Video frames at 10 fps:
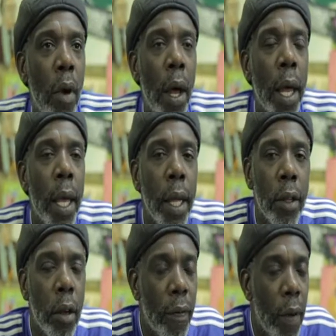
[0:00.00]
got an
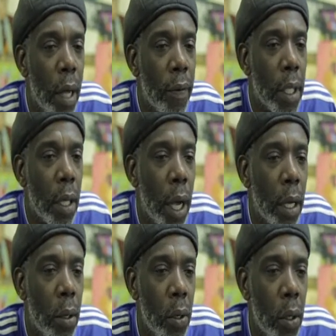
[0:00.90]
indoor
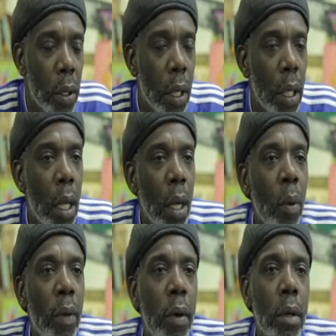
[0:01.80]
five-a-side court.
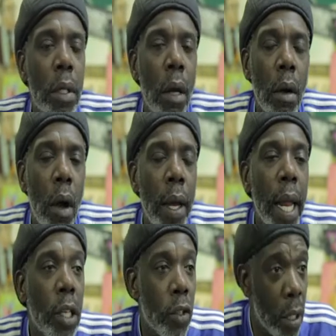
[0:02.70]
We've also got an
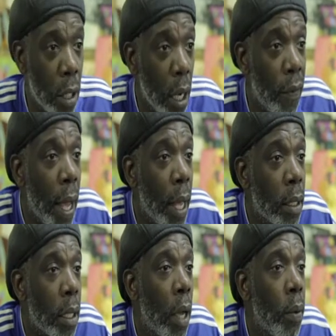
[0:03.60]
astroturf
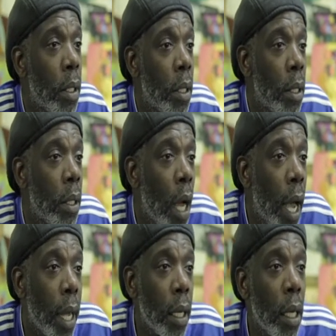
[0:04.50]
outside, which is in
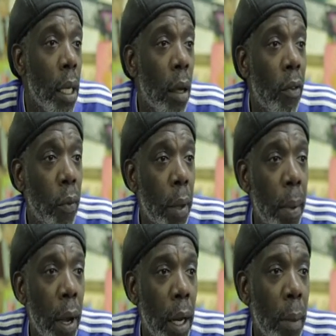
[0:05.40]
dire need of
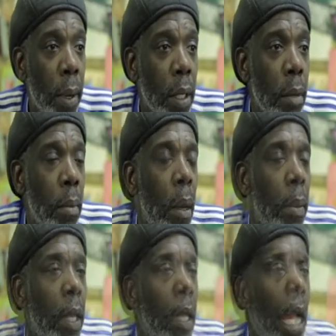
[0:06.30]
repair at the present
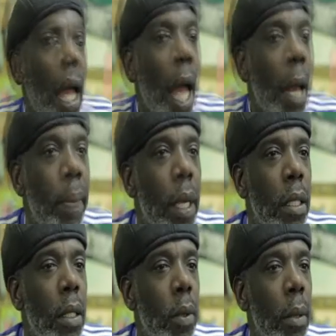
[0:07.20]
moment. At
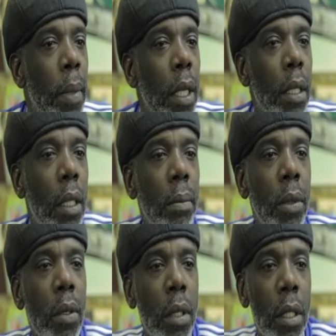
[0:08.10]
present, we're building a
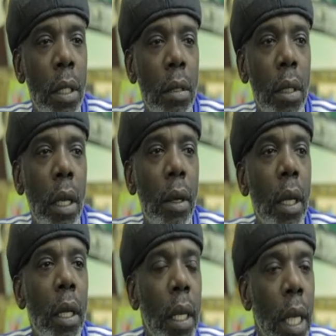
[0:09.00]
music studio.
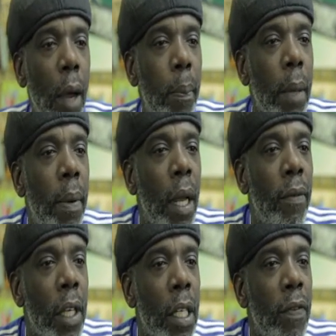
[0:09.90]
The young people
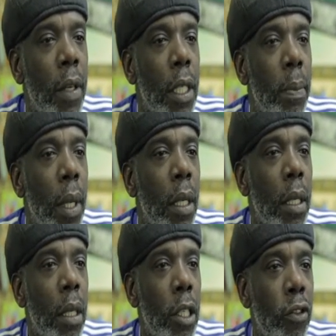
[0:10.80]
have just finished
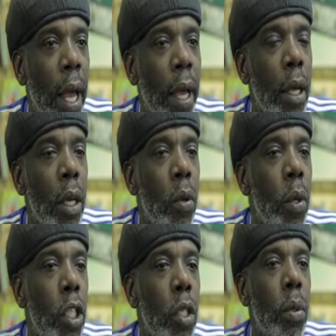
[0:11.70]
building a track,
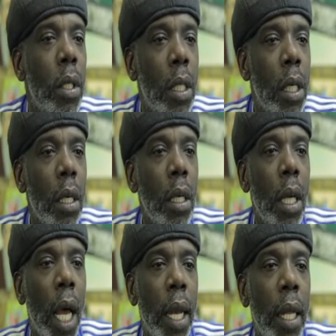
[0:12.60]
which you will see
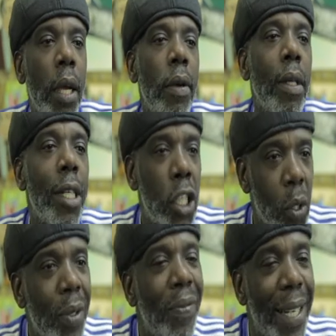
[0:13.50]
and hear in this
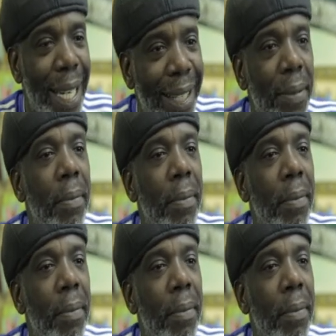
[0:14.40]
short video.